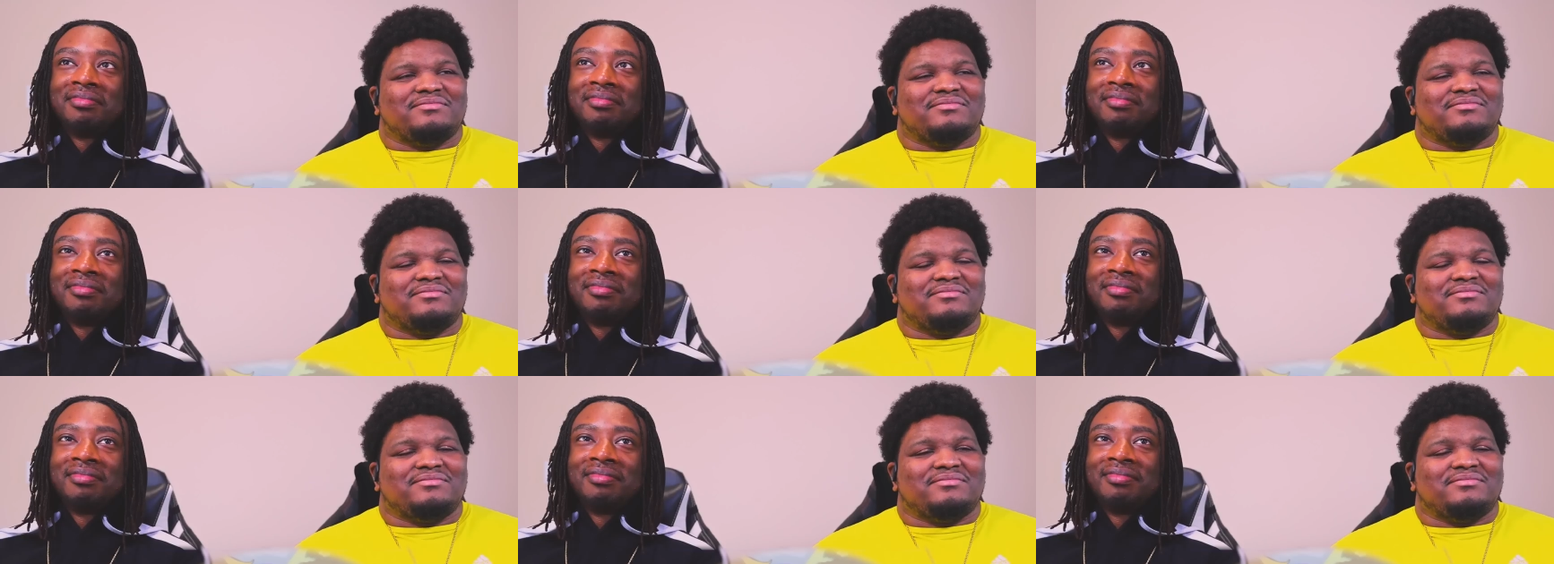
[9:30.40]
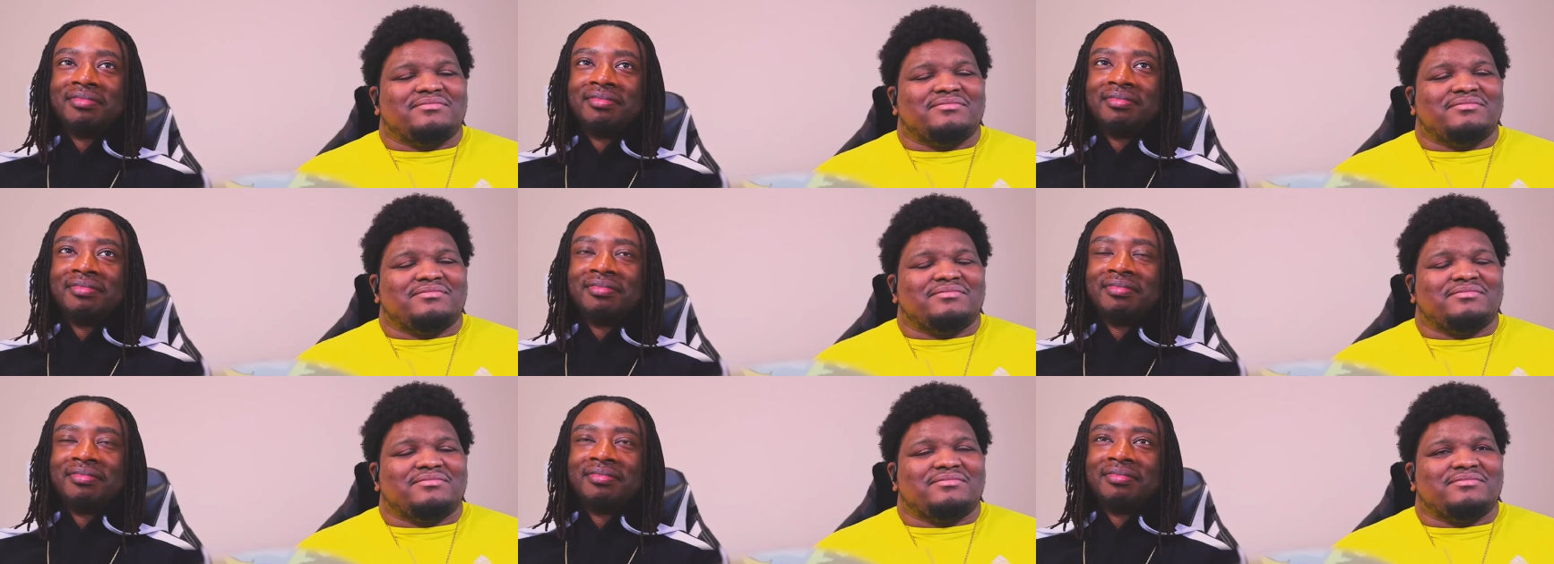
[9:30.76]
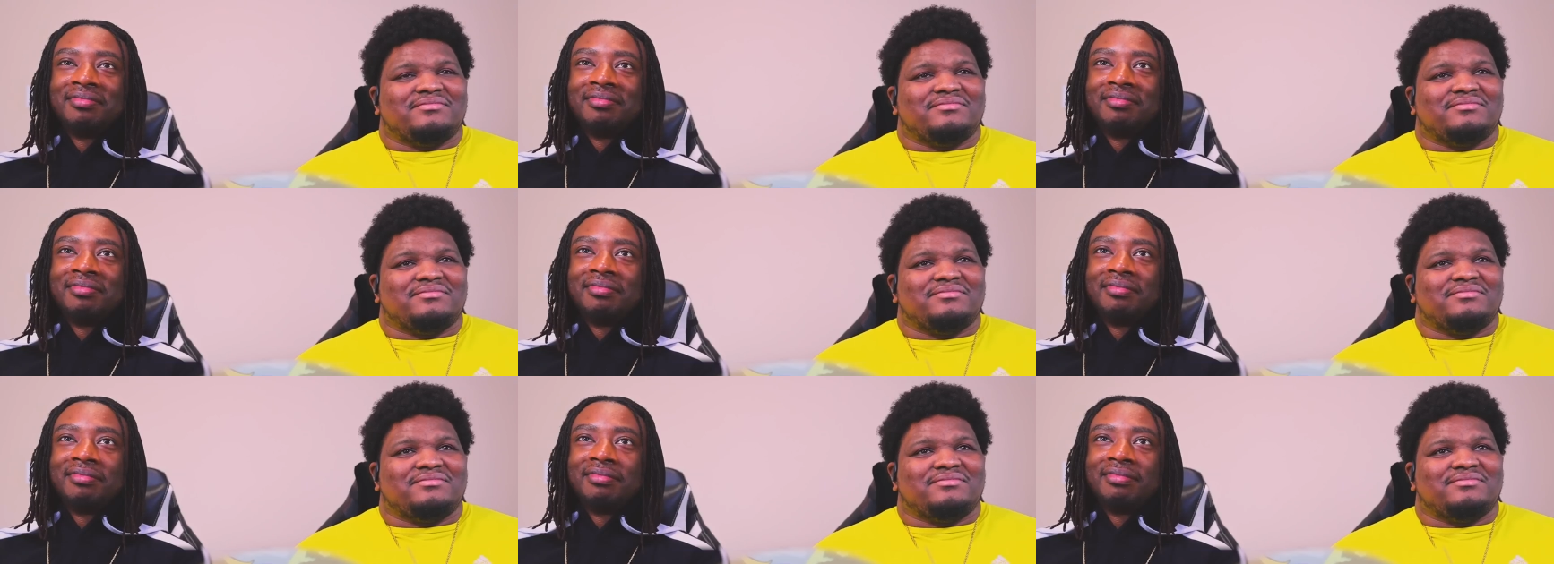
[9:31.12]

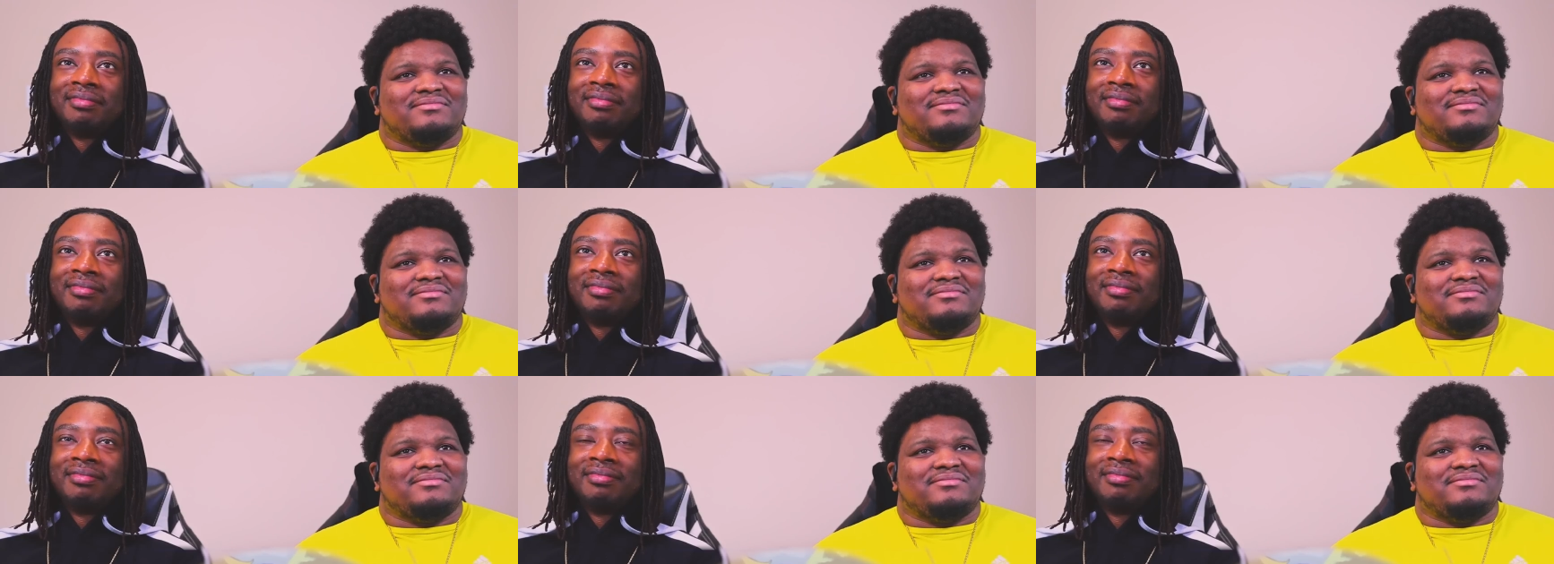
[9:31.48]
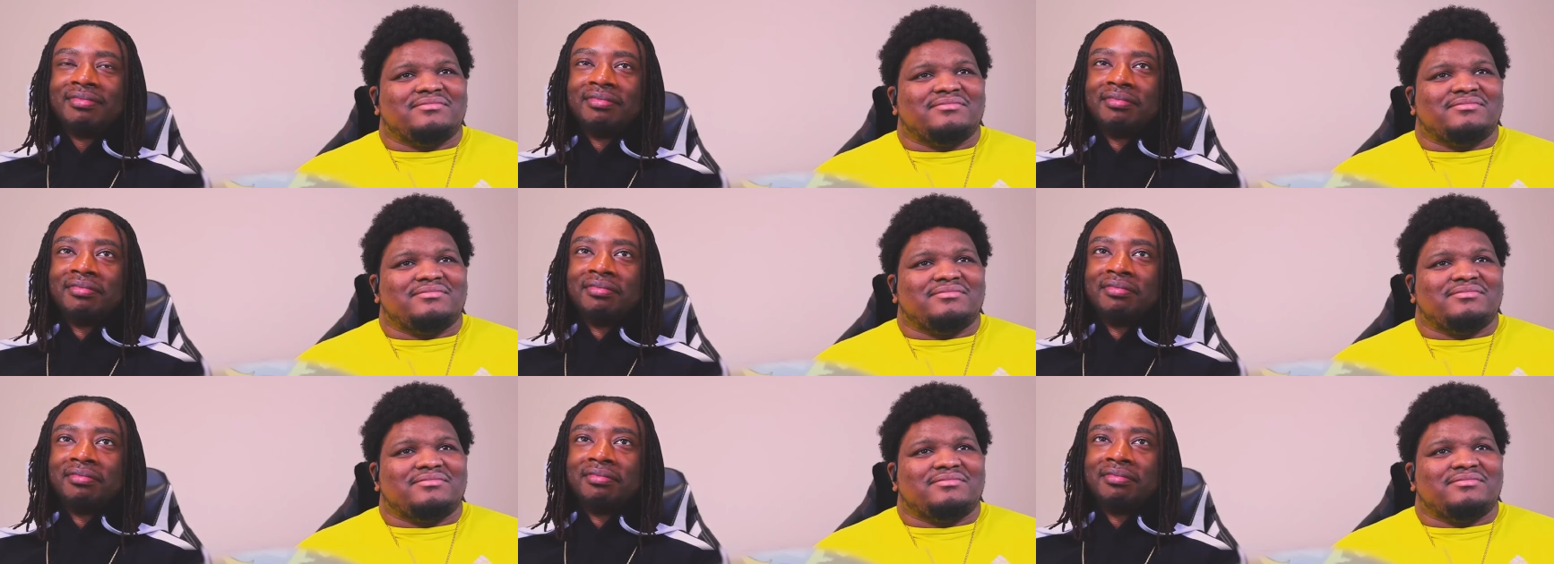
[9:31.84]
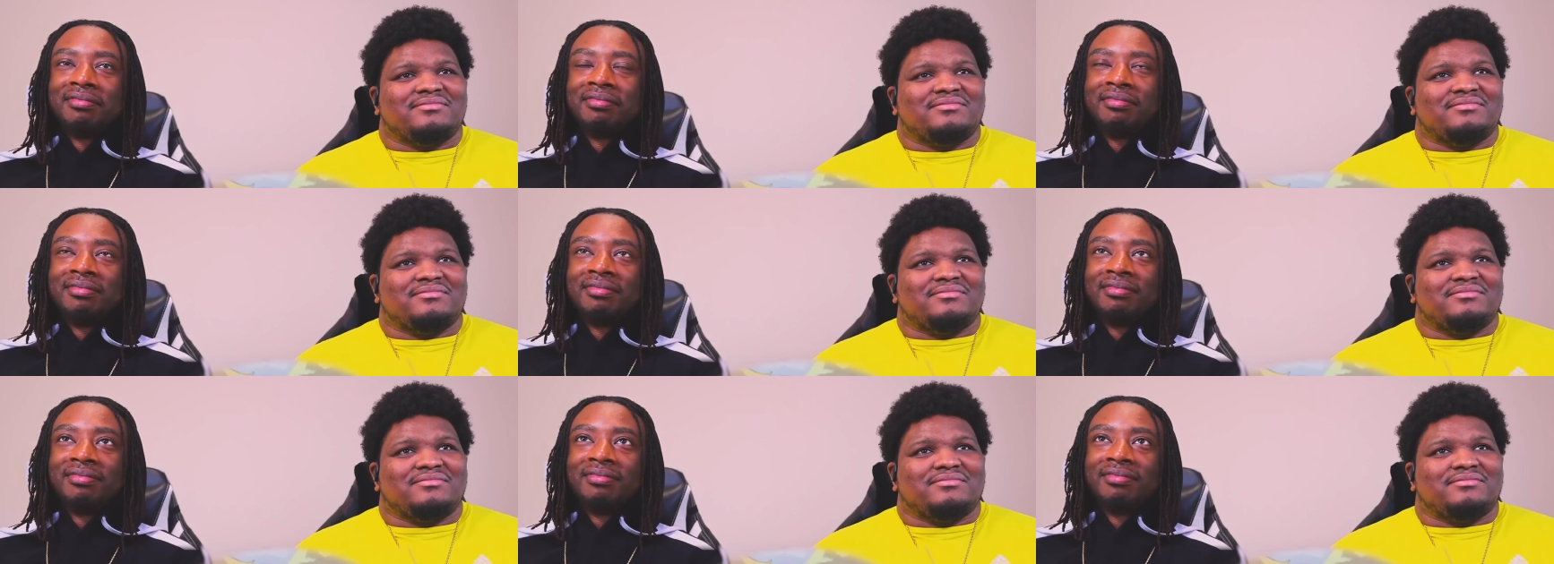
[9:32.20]

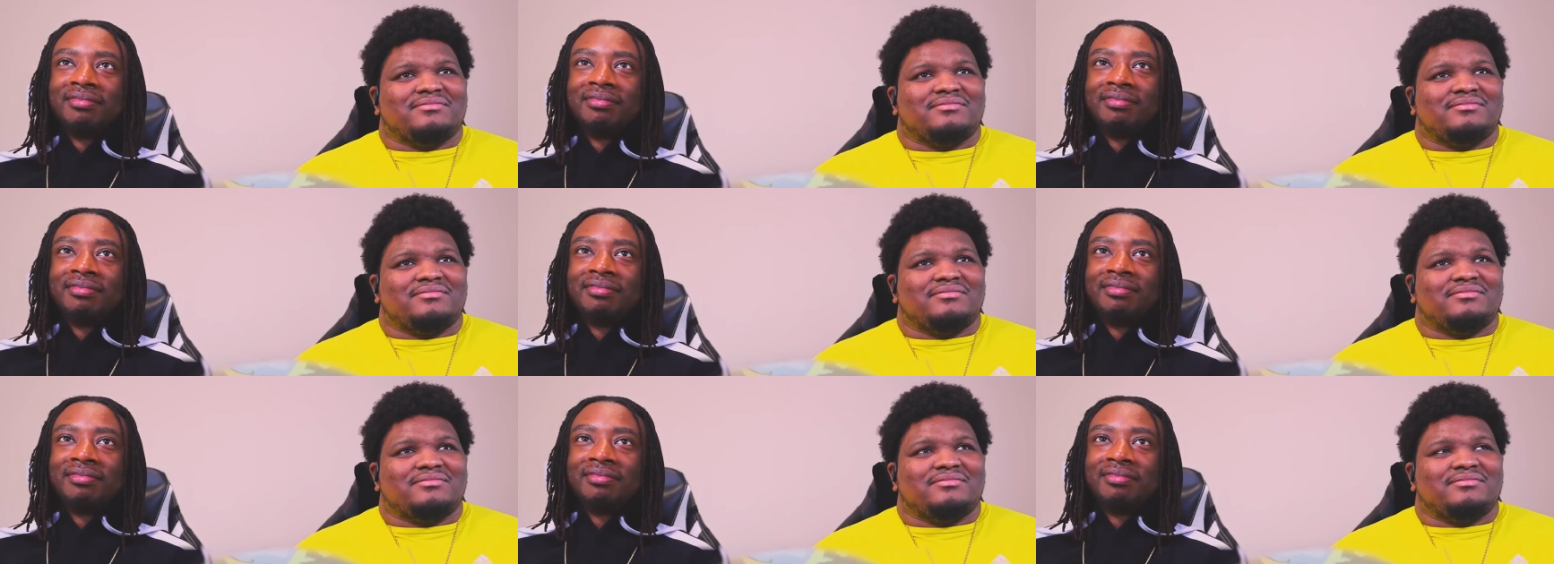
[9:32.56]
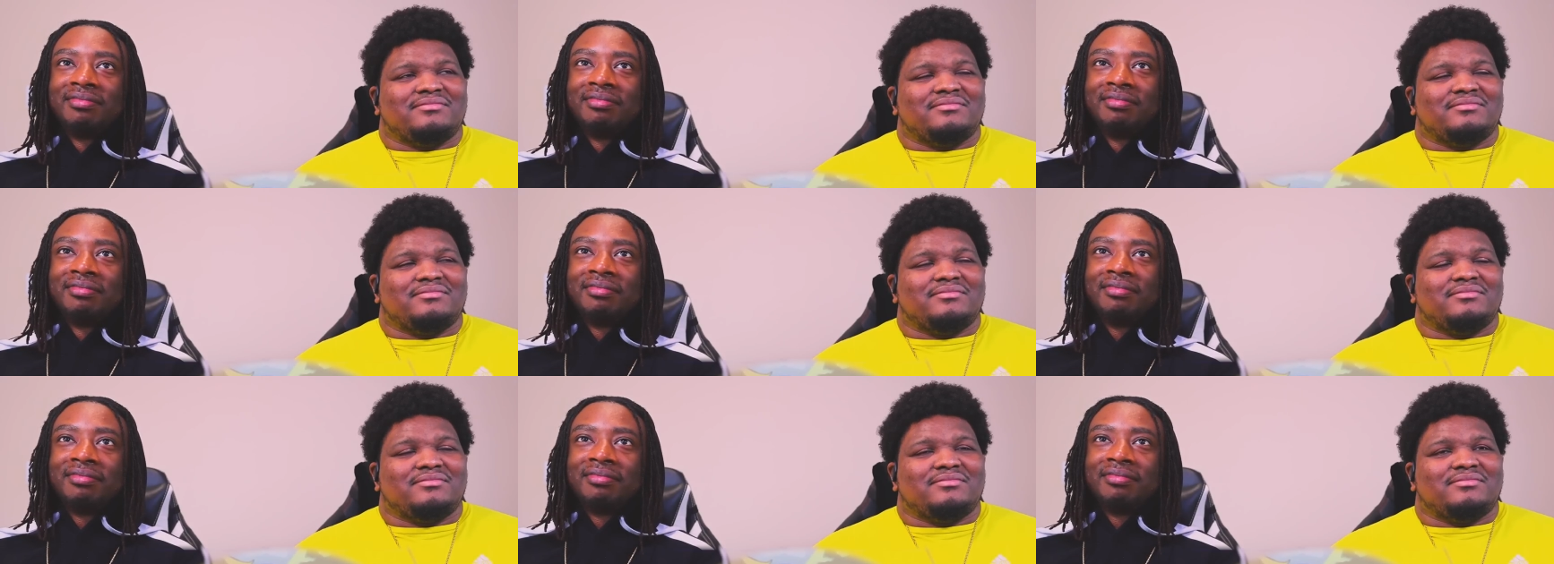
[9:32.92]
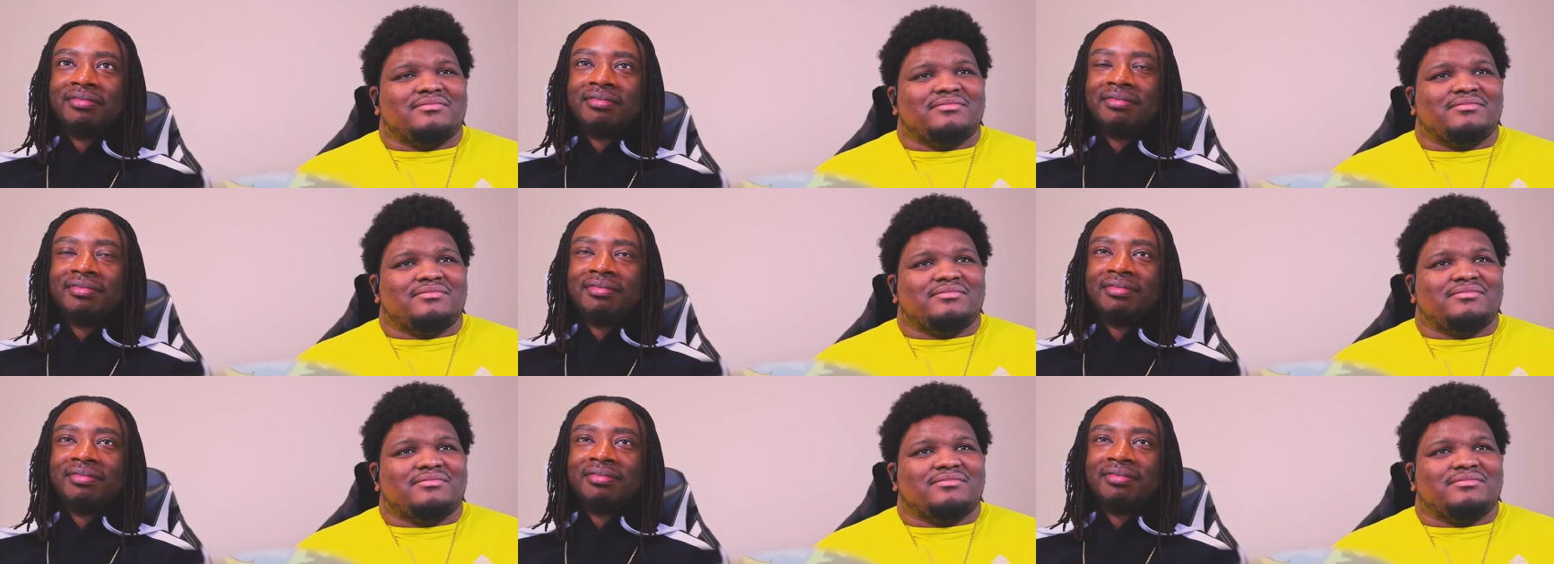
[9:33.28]
[no speech]